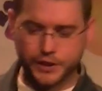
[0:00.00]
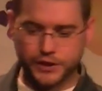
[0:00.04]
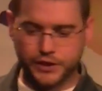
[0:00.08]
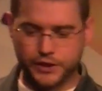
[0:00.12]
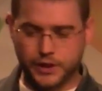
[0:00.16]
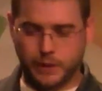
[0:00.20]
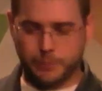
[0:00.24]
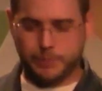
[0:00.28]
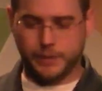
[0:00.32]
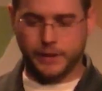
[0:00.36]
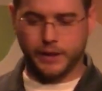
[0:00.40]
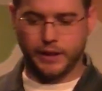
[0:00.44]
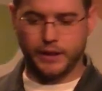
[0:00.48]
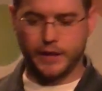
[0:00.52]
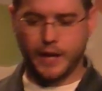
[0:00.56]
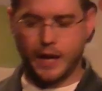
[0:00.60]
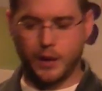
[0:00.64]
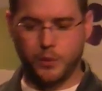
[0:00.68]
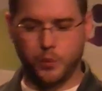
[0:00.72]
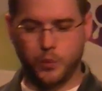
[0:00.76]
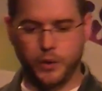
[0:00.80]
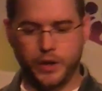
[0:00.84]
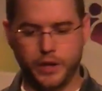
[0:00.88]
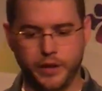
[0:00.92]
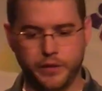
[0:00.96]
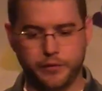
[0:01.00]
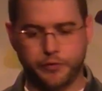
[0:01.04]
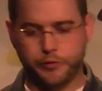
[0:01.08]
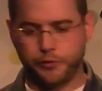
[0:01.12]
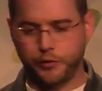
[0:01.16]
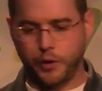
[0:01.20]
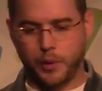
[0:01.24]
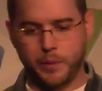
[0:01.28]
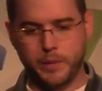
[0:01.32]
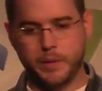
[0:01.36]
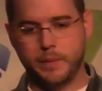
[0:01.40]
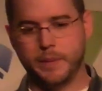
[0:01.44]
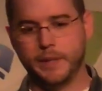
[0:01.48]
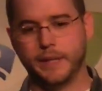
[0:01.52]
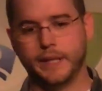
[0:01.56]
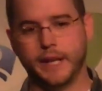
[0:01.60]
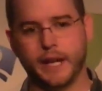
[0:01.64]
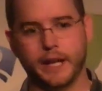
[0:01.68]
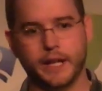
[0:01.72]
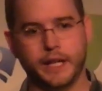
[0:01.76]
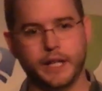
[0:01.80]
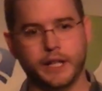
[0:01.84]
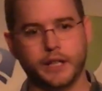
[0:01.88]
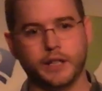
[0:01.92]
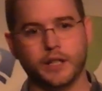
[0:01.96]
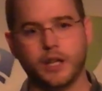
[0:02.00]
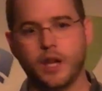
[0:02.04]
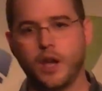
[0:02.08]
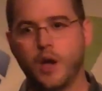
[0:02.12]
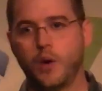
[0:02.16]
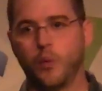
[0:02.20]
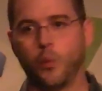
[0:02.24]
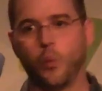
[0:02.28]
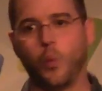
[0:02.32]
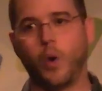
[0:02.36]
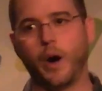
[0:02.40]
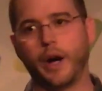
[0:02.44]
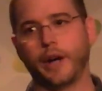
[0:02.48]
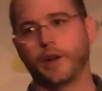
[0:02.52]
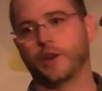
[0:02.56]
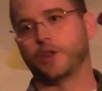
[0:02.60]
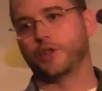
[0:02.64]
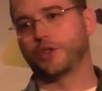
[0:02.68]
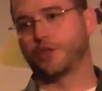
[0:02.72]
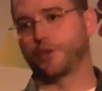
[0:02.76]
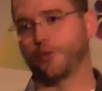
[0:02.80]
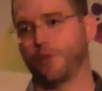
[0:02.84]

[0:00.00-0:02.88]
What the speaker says: is something that we, from the beginning, wired